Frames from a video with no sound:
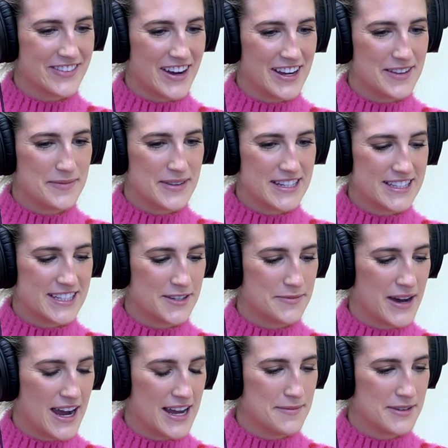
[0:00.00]
I miss you,
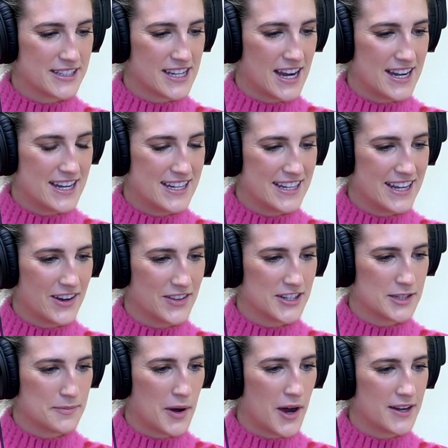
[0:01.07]
but I am excited to get on
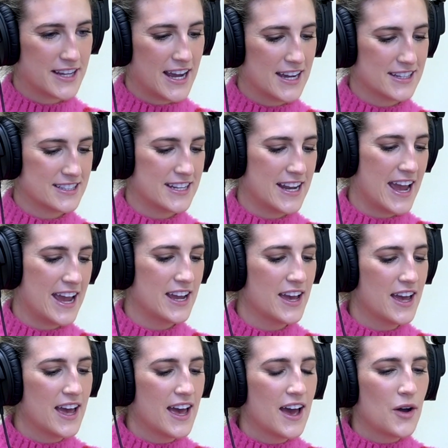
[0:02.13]
this podcast today.
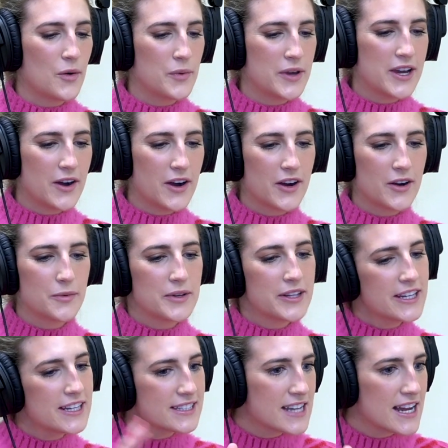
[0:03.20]
We are
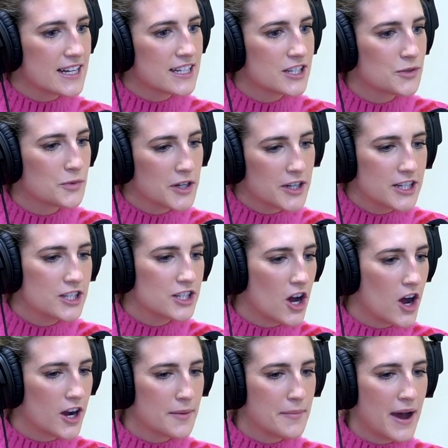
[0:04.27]
really excited because we're going to
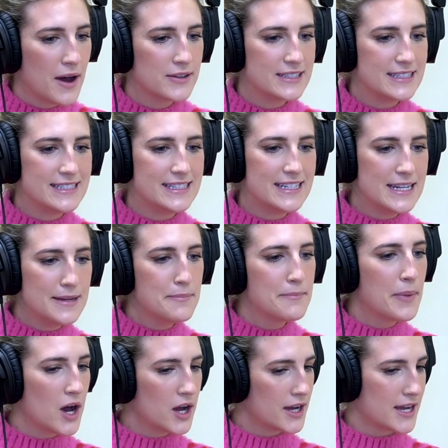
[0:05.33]
talk about
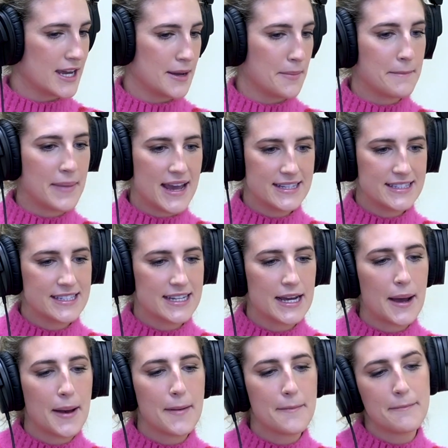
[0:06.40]
debunking
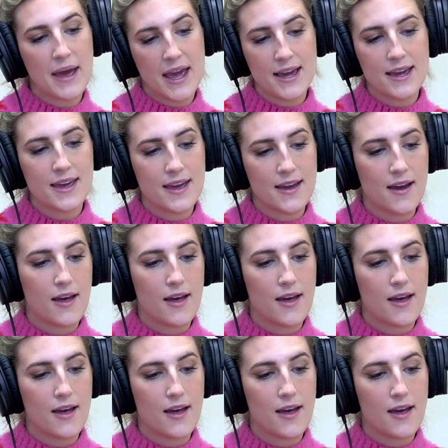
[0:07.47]
basic banking